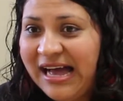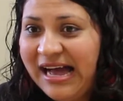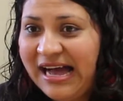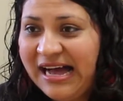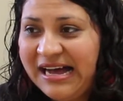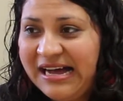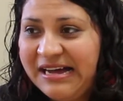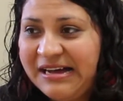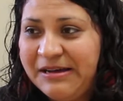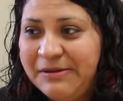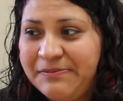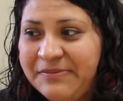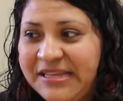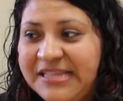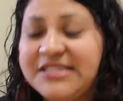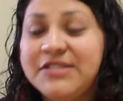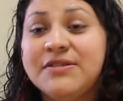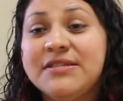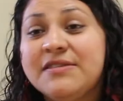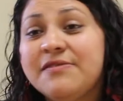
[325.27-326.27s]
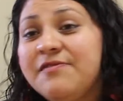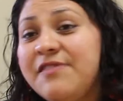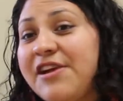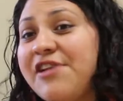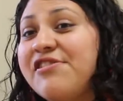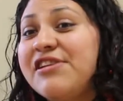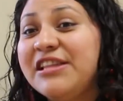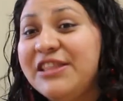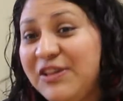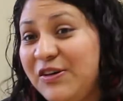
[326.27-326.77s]
So it's a
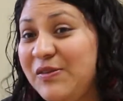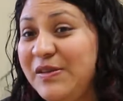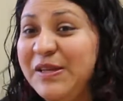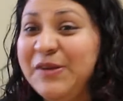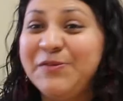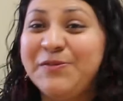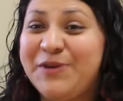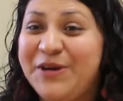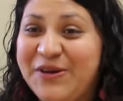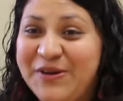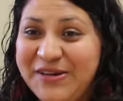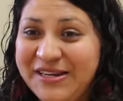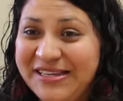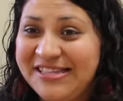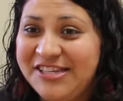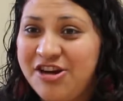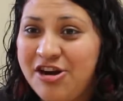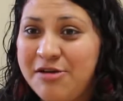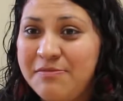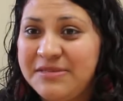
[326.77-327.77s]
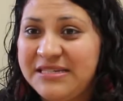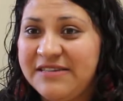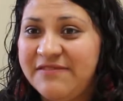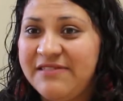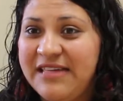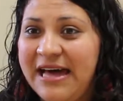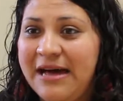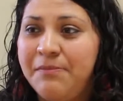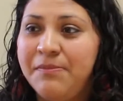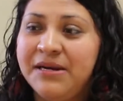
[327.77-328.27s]
very lonely road in terms of
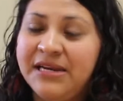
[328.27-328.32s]
that,